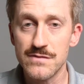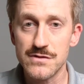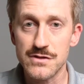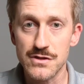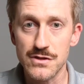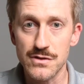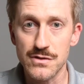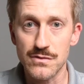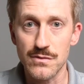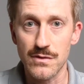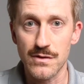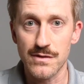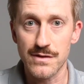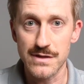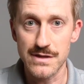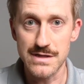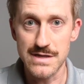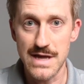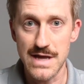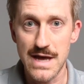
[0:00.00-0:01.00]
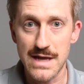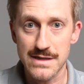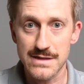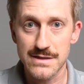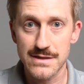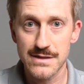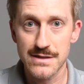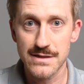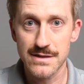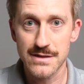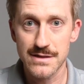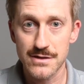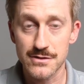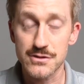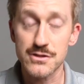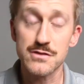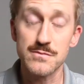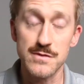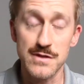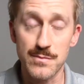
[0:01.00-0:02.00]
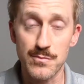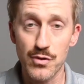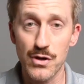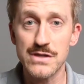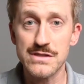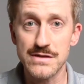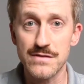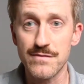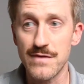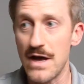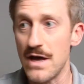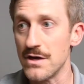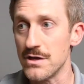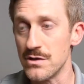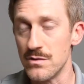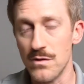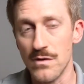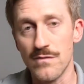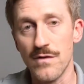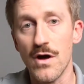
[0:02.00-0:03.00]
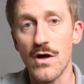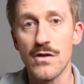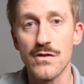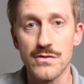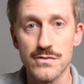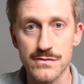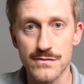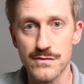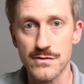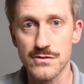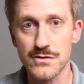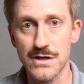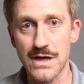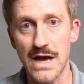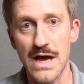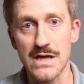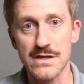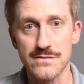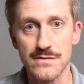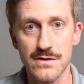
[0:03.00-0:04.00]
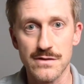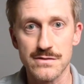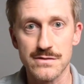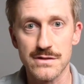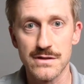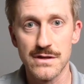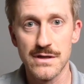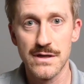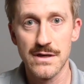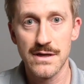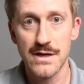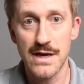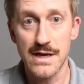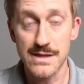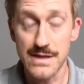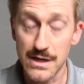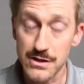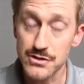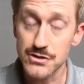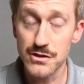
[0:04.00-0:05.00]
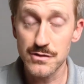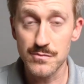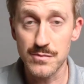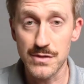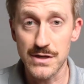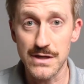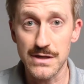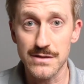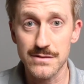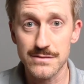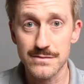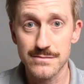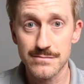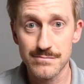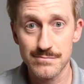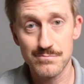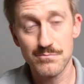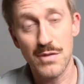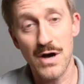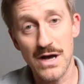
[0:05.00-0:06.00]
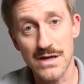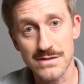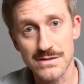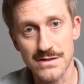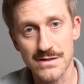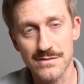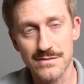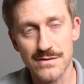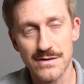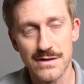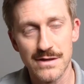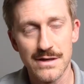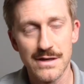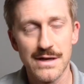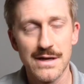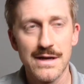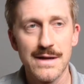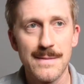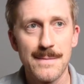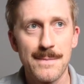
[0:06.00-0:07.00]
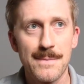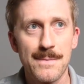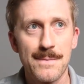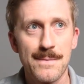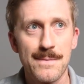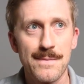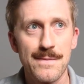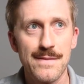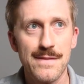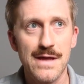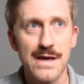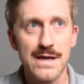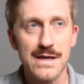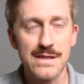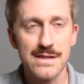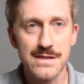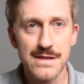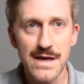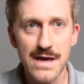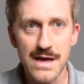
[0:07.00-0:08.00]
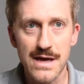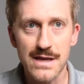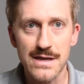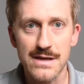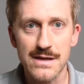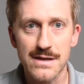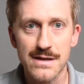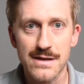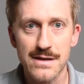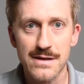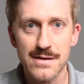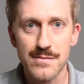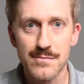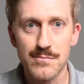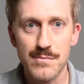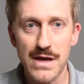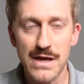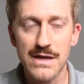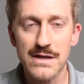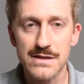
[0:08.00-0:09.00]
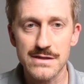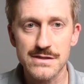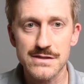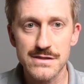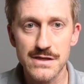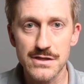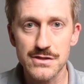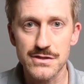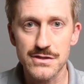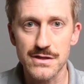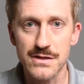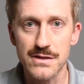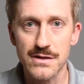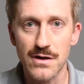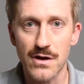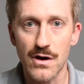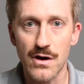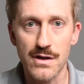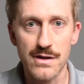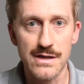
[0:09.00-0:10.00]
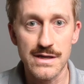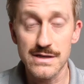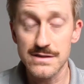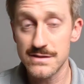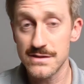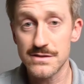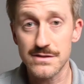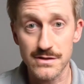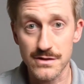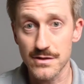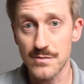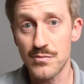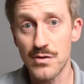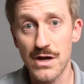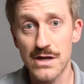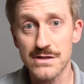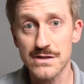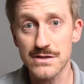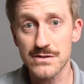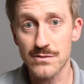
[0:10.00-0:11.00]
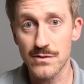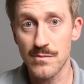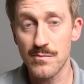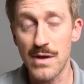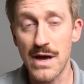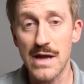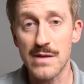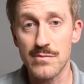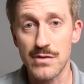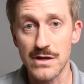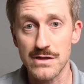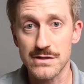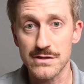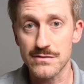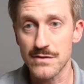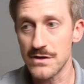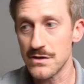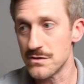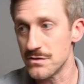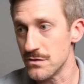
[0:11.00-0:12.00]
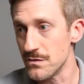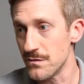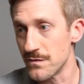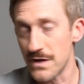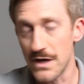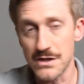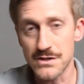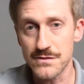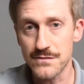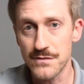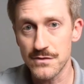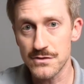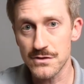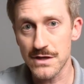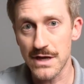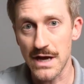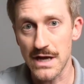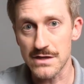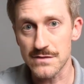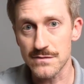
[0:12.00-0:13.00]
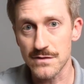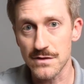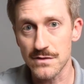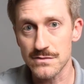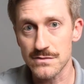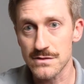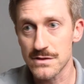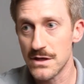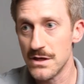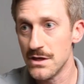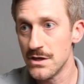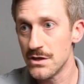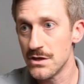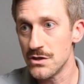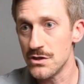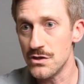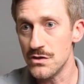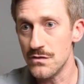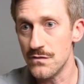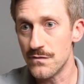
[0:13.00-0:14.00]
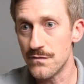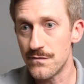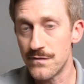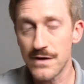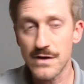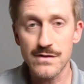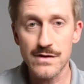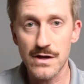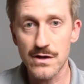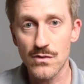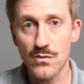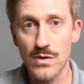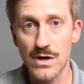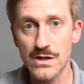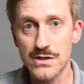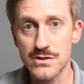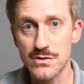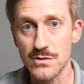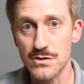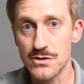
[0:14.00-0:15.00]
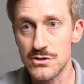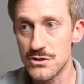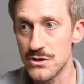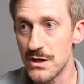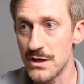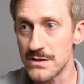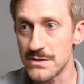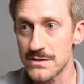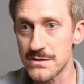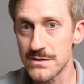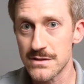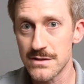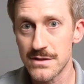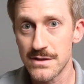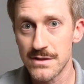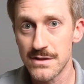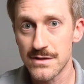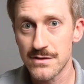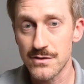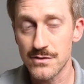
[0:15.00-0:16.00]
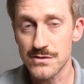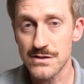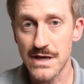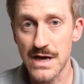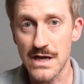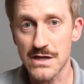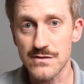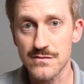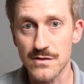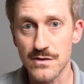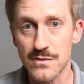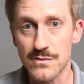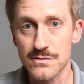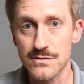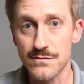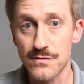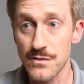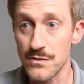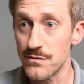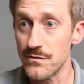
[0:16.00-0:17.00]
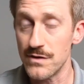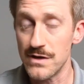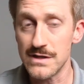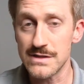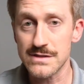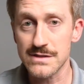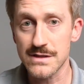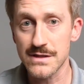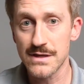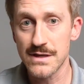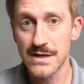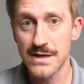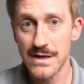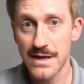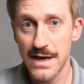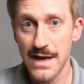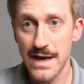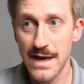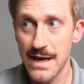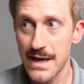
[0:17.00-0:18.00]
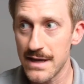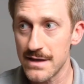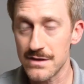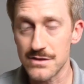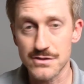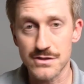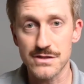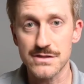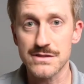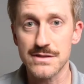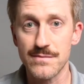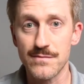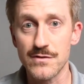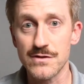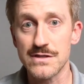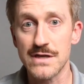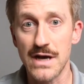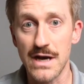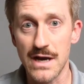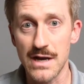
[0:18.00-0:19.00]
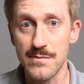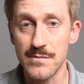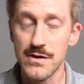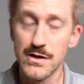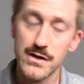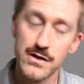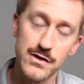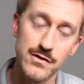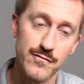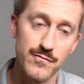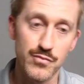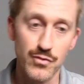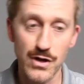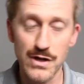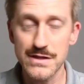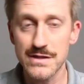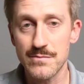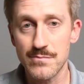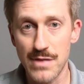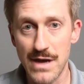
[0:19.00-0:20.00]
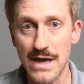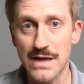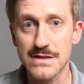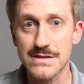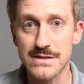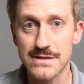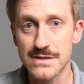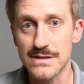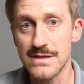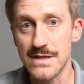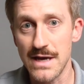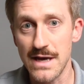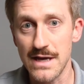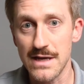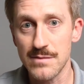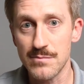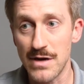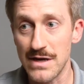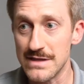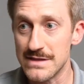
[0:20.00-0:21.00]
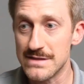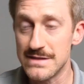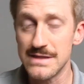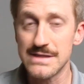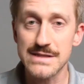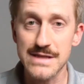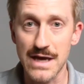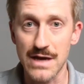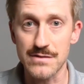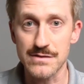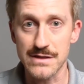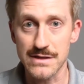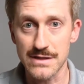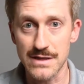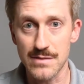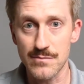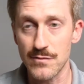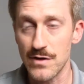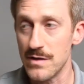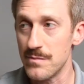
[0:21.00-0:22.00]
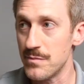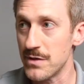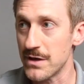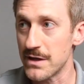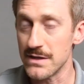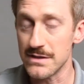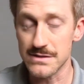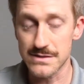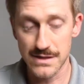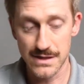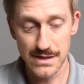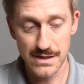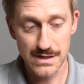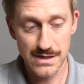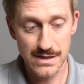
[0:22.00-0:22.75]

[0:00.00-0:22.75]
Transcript: gives you the present value of all those future cash flows. And that should be positive. They can then make a decision on, is this a good project or a bad project, right? So you've got your future cash flows. You've figured out a way to adjust those cash flows for the risk and adjust them for time. You've brought them back to today by discounting them, right? Because